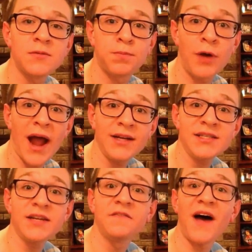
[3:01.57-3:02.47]

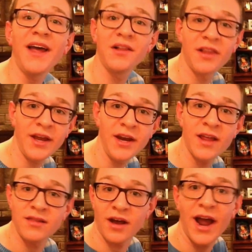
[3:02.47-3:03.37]
practicing violin
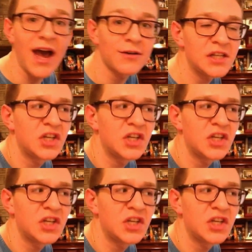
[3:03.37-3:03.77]
in their house,